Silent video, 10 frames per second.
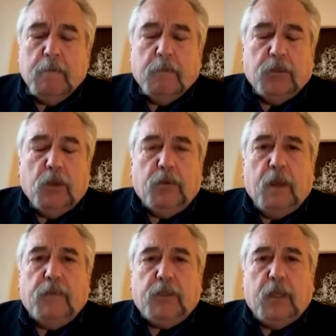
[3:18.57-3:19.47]
so
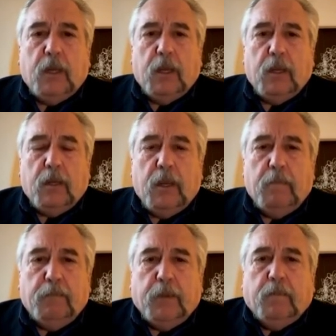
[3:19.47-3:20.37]
devastating. And,
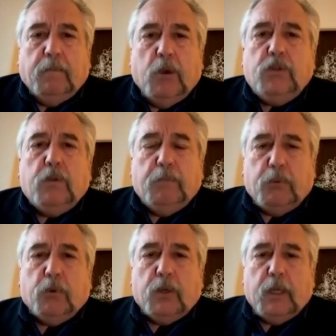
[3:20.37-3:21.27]
and but most
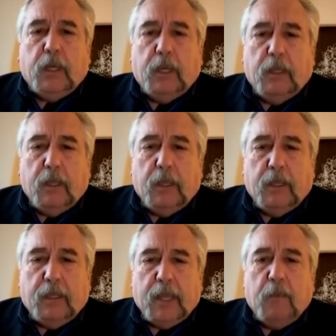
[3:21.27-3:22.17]
importantly,
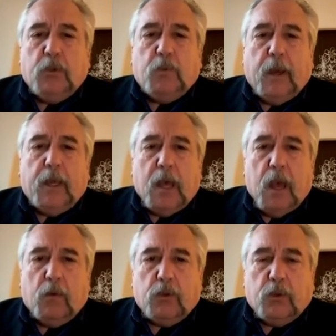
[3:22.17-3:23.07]
that was why
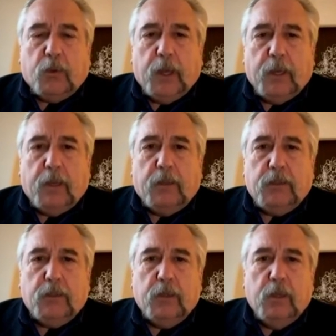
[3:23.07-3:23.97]
Congress created
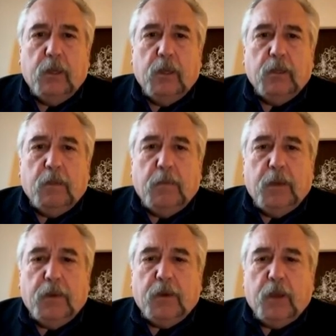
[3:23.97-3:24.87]
us to
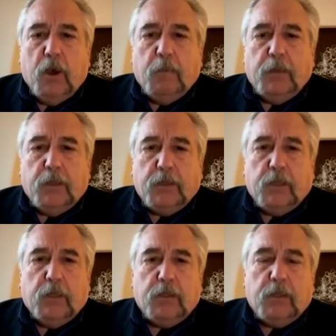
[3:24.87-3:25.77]
be there to help and
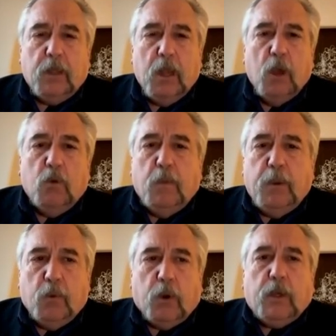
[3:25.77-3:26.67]
assist. We'll
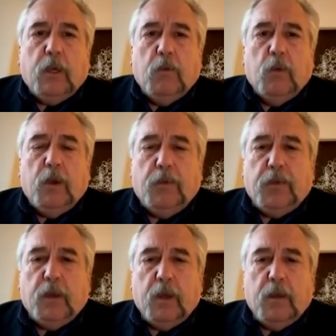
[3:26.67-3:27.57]
be working with
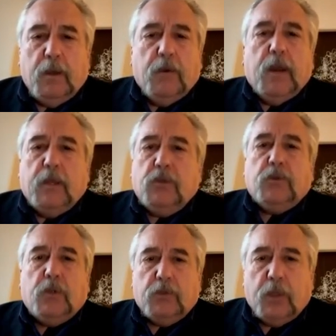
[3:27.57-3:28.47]
the International
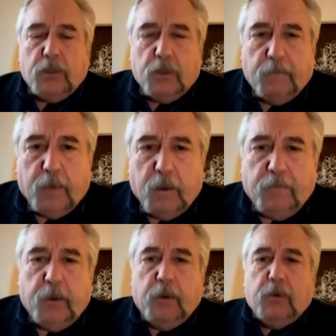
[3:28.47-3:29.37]
Association of
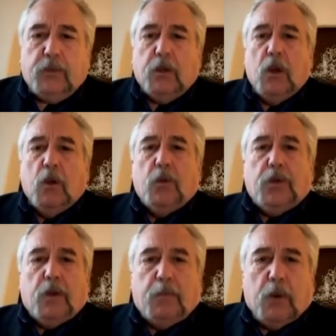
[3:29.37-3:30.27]
Firefighters, with
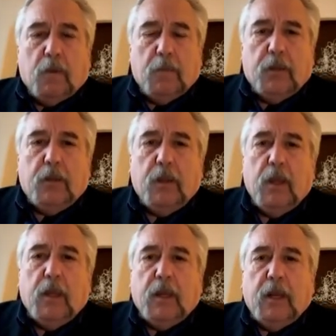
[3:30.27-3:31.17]
the department
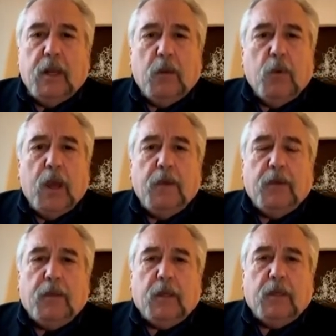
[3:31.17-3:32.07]
in any way
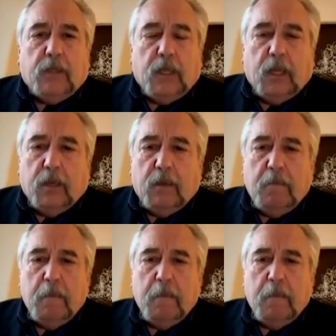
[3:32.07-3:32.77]
that is needed.